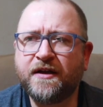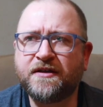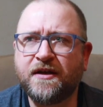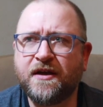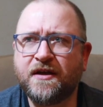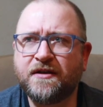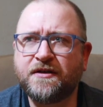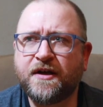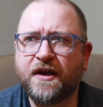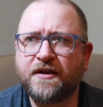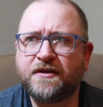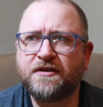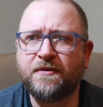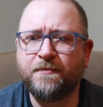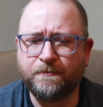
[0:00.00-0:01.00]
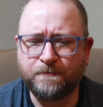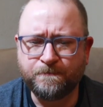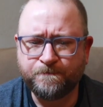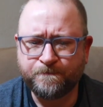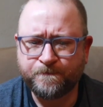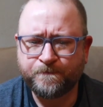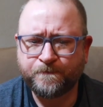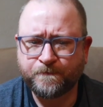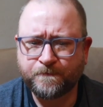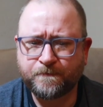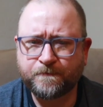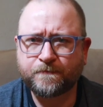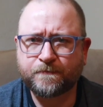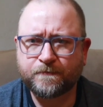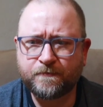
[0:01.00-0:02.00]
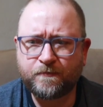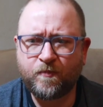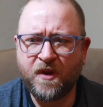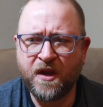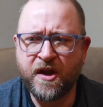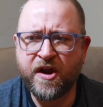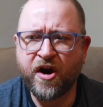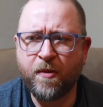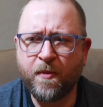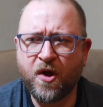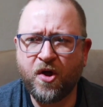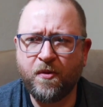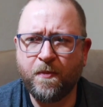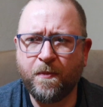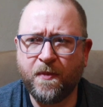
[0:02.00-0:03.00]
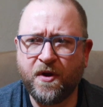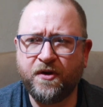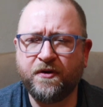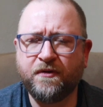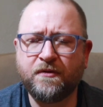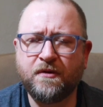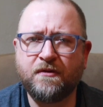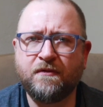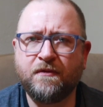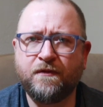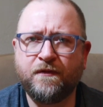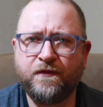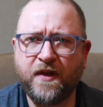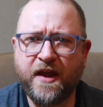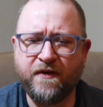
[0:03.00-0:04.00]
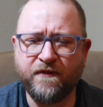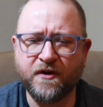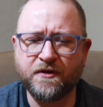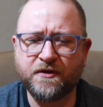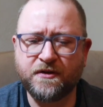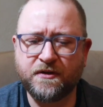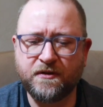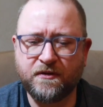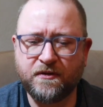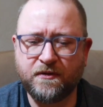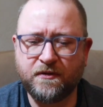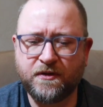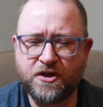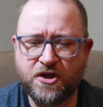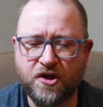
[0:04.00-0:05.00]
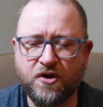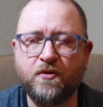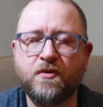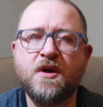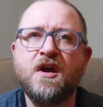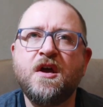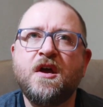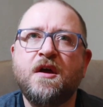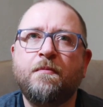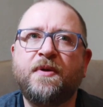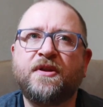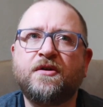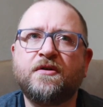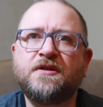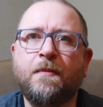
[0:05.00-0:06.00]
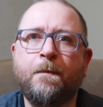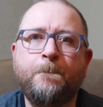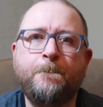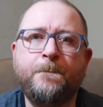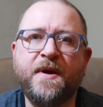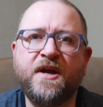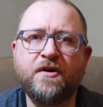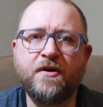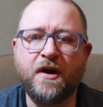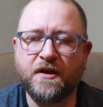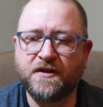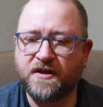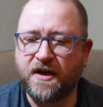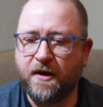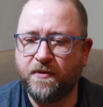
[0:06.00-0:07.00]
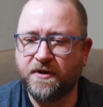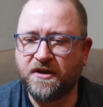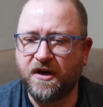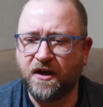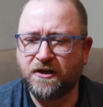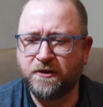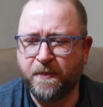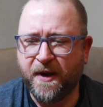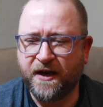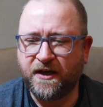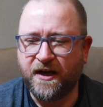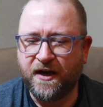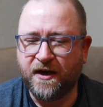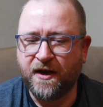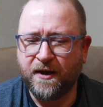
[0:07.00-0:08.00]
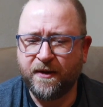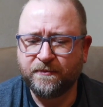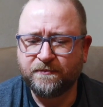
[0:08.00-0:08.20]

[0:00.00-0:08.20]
It's got some caramel malt flavors, too. But there's a bitterness that I wasn't expecting.